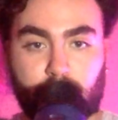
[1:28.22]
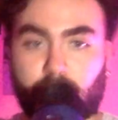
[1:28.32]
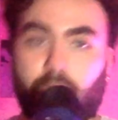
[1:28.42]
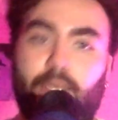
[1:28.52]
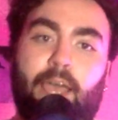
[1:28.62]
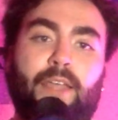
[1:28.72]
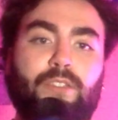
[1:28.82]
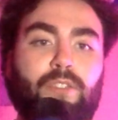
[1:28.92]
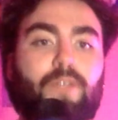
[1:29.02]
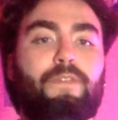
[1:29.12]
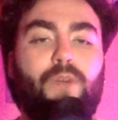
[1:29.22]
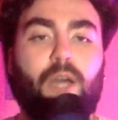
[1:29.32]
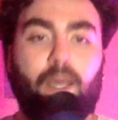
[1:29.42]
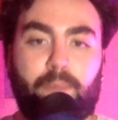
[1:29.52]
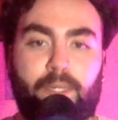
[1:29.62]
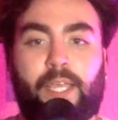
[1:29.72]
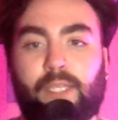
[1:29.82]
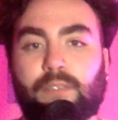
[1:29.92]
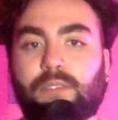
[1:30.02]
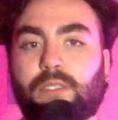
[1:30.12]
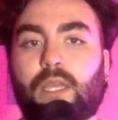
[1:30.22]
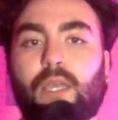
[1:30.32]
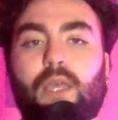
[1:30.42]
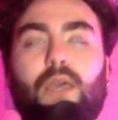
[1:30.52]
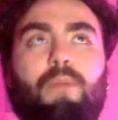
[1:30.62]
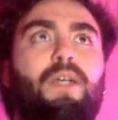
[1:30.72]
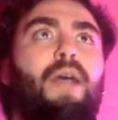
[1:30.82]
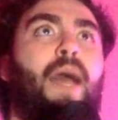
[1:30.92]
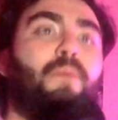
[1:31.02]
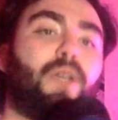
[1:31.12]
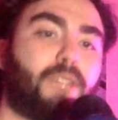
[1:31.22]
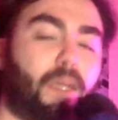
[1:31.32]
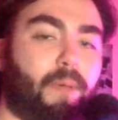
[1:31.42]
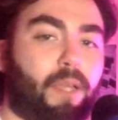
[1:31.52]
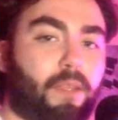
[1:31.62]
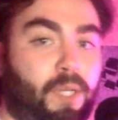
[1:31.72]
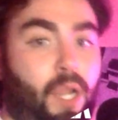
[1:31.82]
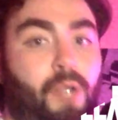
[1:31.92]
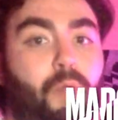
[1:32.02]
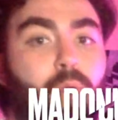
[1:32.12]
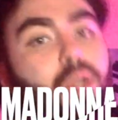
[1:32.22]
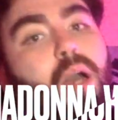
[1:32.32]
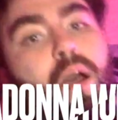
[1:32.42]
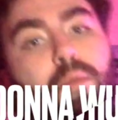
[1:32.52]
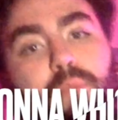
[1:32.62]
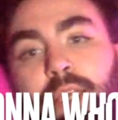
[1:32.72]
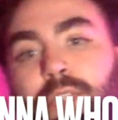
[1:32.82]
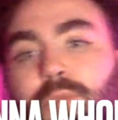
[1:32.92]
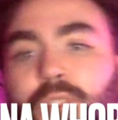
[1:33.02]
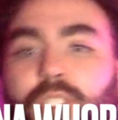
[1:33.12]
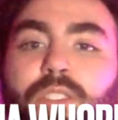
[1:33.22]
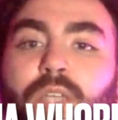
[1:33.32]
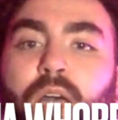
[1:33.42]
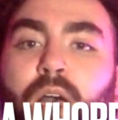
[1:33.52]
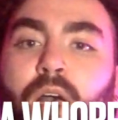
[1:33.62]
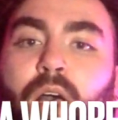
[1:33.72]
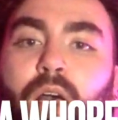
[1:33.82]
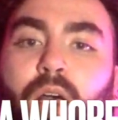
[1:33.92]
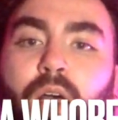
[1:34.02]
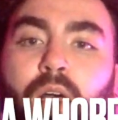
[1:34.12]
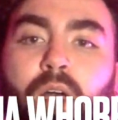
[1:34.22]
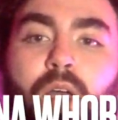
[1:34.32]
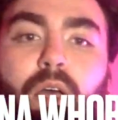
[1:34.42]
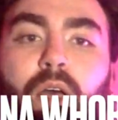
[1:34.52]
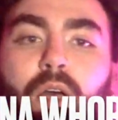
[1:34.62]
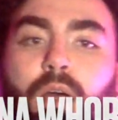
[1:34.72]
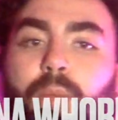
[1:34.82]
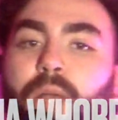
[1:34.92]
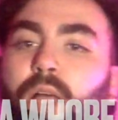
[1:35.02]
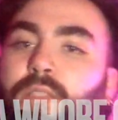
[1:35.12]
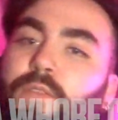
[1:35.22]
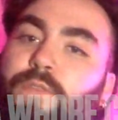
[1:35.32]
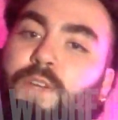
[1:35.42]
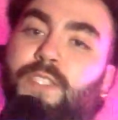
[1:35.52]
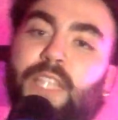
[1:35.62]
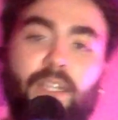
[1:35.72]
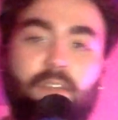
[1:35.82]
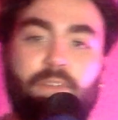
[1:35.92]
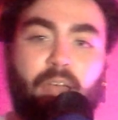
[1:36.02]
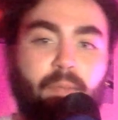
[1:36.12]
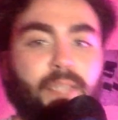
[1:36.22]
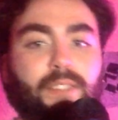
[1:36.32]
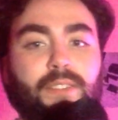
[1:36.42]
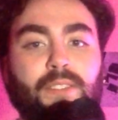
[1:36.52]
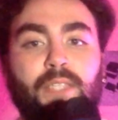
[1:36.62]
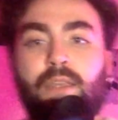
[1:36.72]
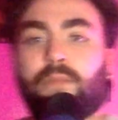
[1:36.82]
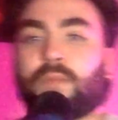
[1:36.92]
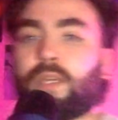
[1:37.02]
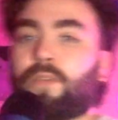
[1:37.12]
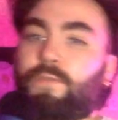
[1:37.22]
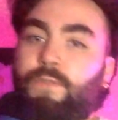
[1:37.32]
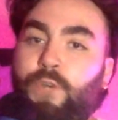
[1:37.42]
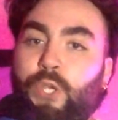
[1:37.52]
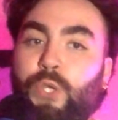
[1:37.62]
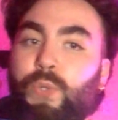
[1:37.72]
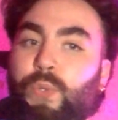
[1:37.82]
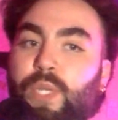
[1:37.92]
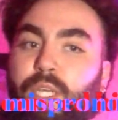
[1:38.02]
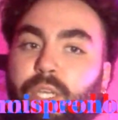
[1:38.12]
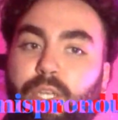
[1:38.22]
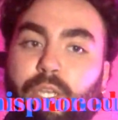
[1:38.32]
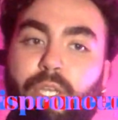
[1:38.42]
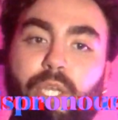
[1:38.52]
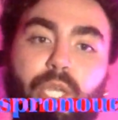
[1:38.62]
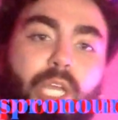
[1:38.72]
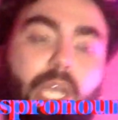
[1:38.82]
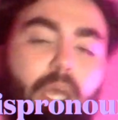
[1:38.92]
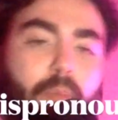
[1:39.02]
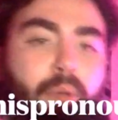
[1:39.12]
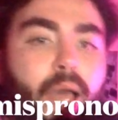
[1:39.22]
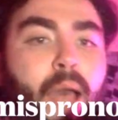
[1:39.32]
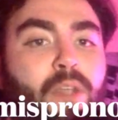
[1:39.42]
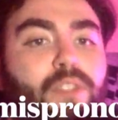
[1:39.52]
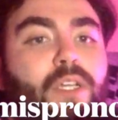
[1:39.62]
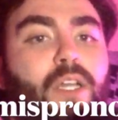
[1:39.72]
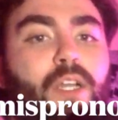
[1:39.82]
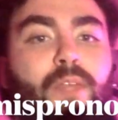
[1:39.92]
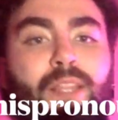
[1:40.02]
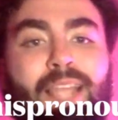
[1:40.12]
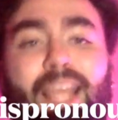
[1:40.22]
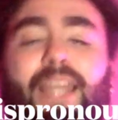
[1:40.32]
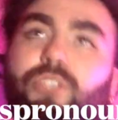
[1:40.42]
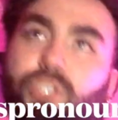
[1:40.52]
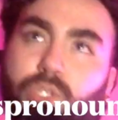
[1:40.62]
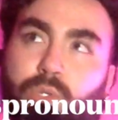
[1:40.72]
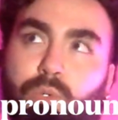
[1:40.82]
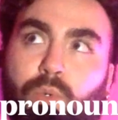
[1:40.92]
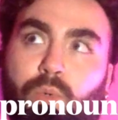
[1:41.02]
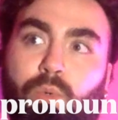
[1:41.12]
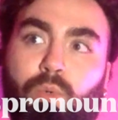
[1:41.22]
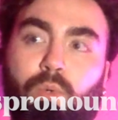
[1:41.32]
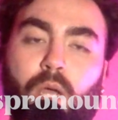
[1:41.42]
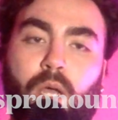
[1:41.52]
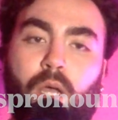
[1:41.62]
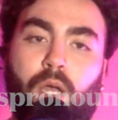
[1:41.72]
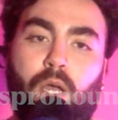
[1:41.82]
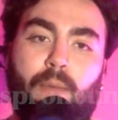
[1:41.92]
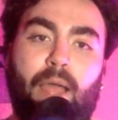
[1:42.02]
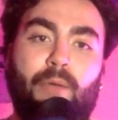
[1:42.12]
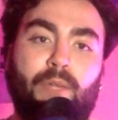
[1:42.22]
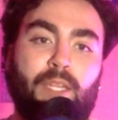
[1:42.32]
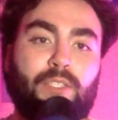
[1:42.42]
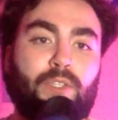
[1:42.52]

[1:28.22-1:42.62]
So yeah, that's the few updates. But I'm gonna talk about the Madonna-Whore Complex, which is a concept first identified by Sigmund Freud. But I'm also going to relate it to how it relates to